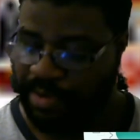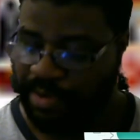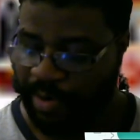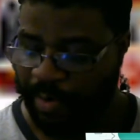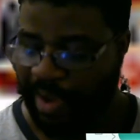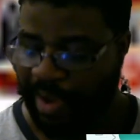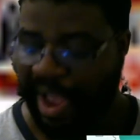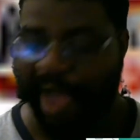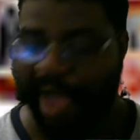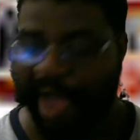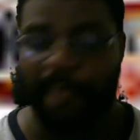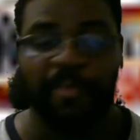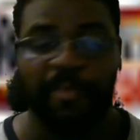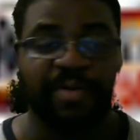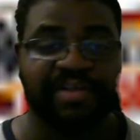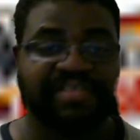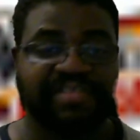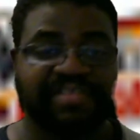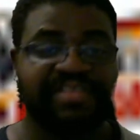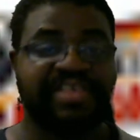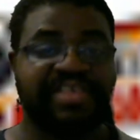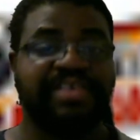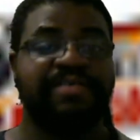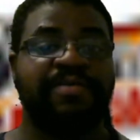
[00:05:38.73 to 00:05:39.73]
I want to
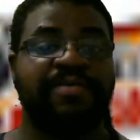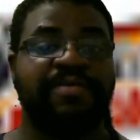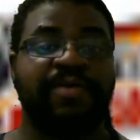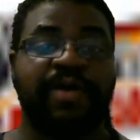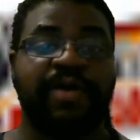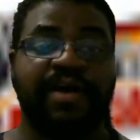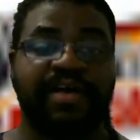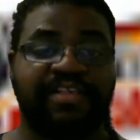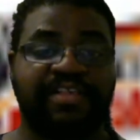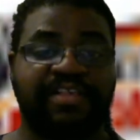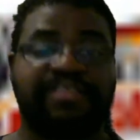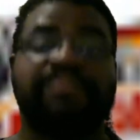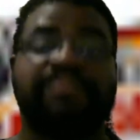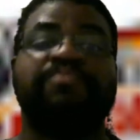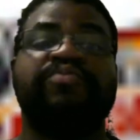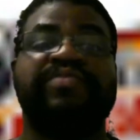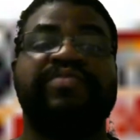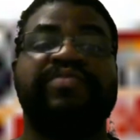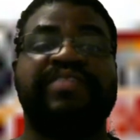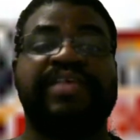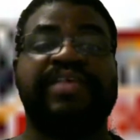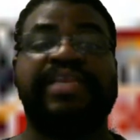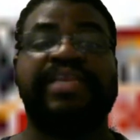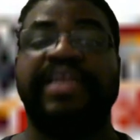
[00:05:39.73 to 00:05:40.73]
see us
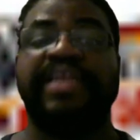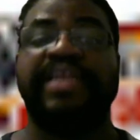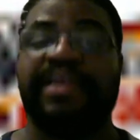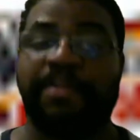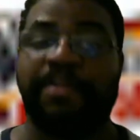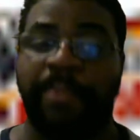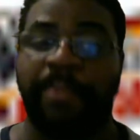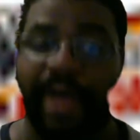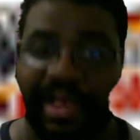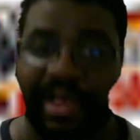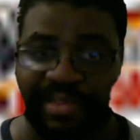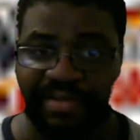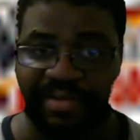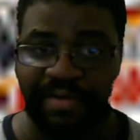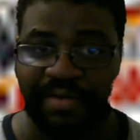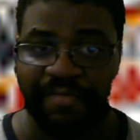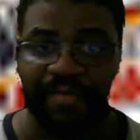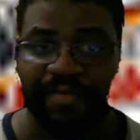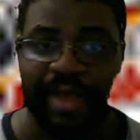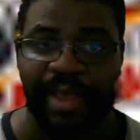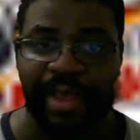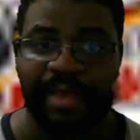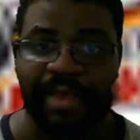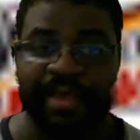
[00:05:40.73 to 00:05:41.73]
presented in a positive
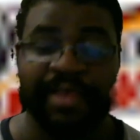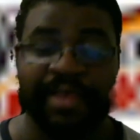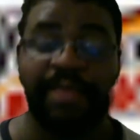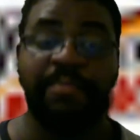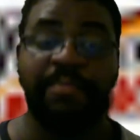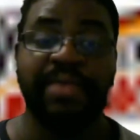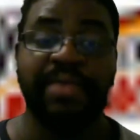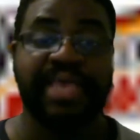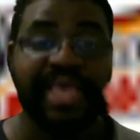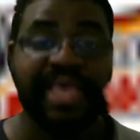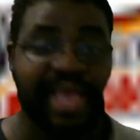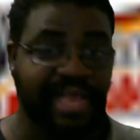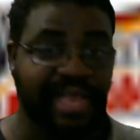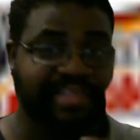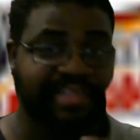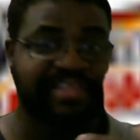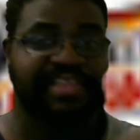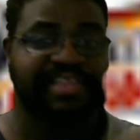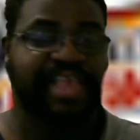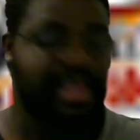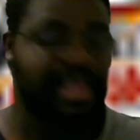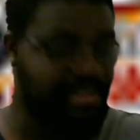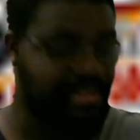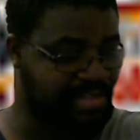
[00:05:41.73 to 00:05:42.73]
light. B got the
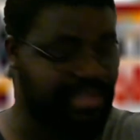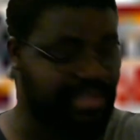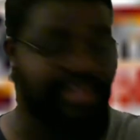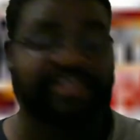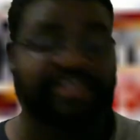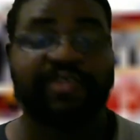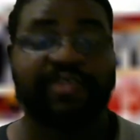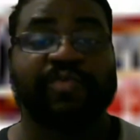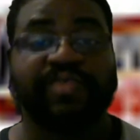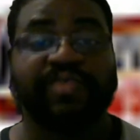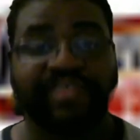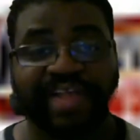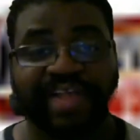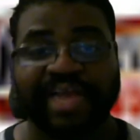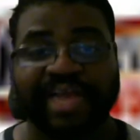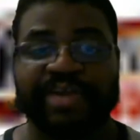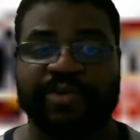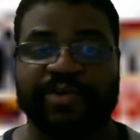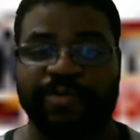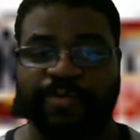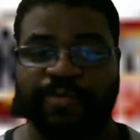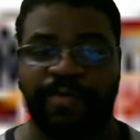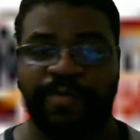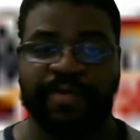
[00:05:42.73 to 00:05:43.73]
same skin tone as I
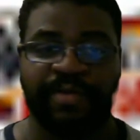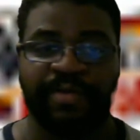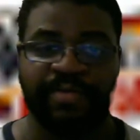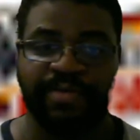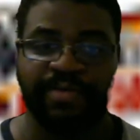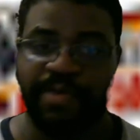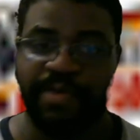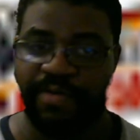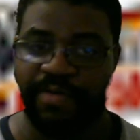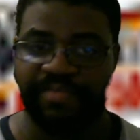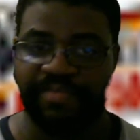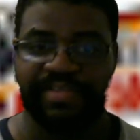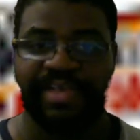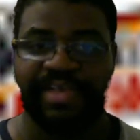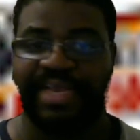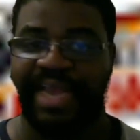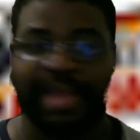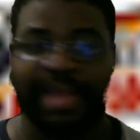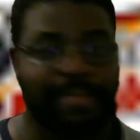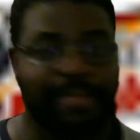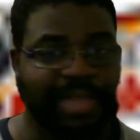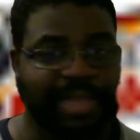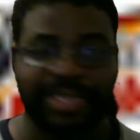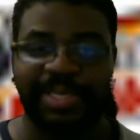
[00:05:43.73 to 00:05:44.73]
do. You know what I'm saying?
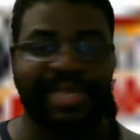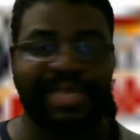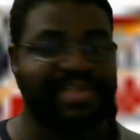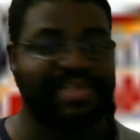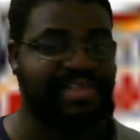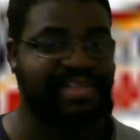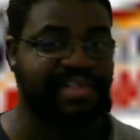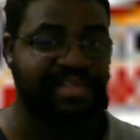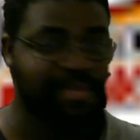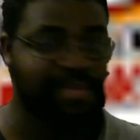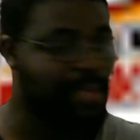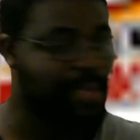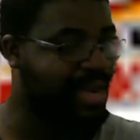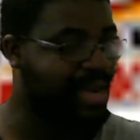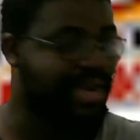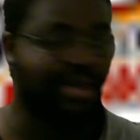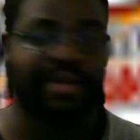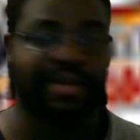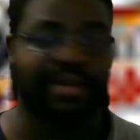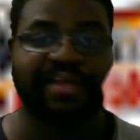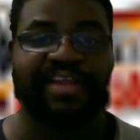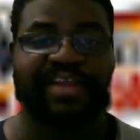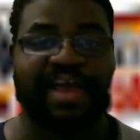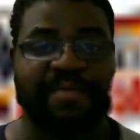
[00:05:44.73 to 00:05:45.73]
I'm not trying to see somebody that
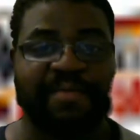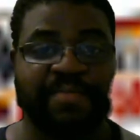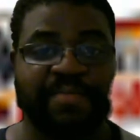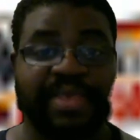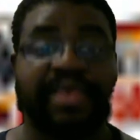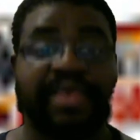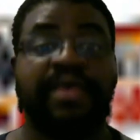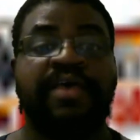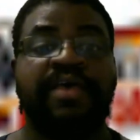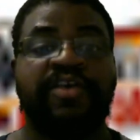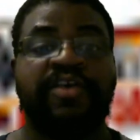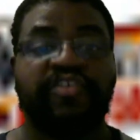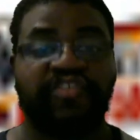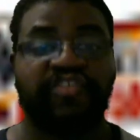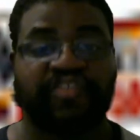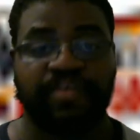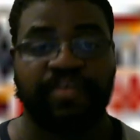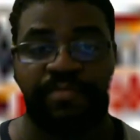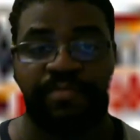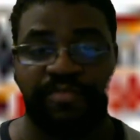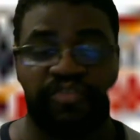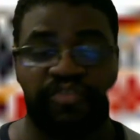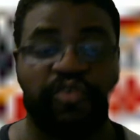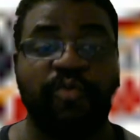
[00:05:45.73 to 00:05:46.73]
look like me
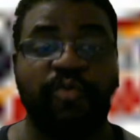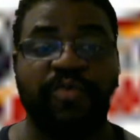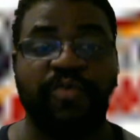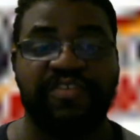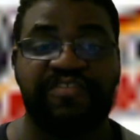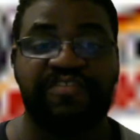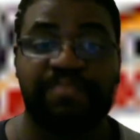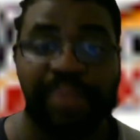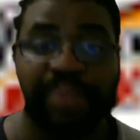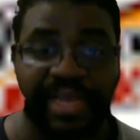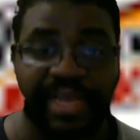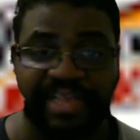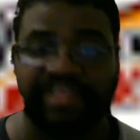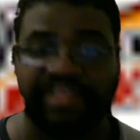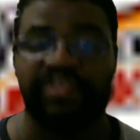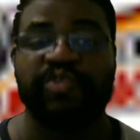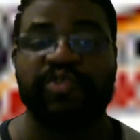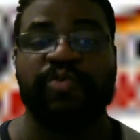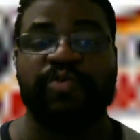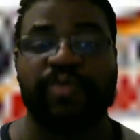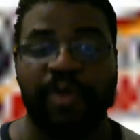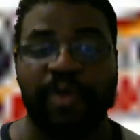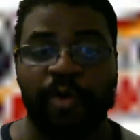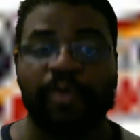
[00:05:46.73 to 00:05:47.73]
doing splits and
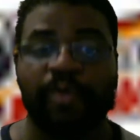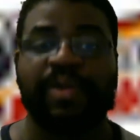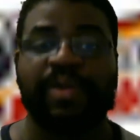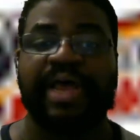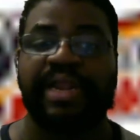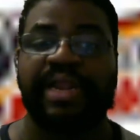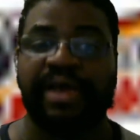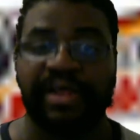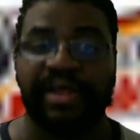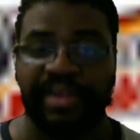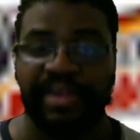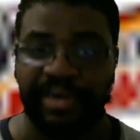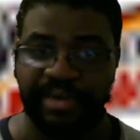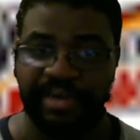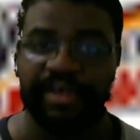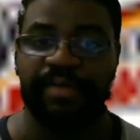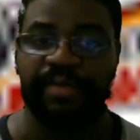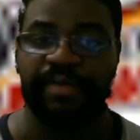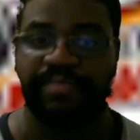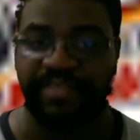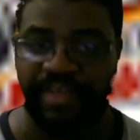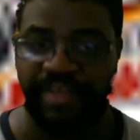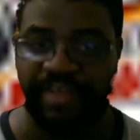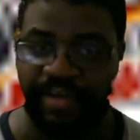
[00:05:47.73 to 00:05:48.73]
doing a whole lot of other dumb
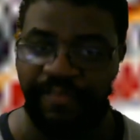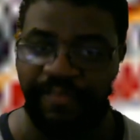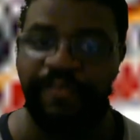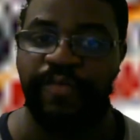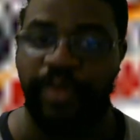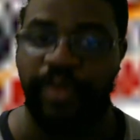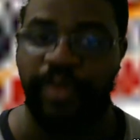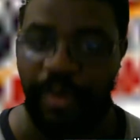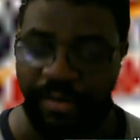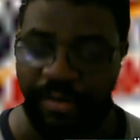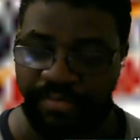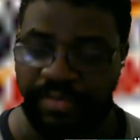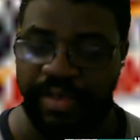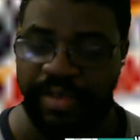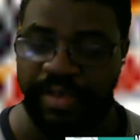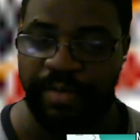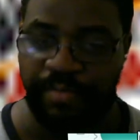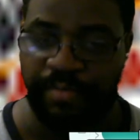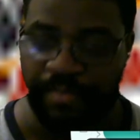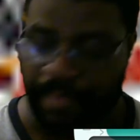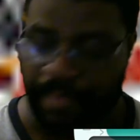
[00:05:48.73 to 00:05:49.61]
stuff. You know what I'm saying?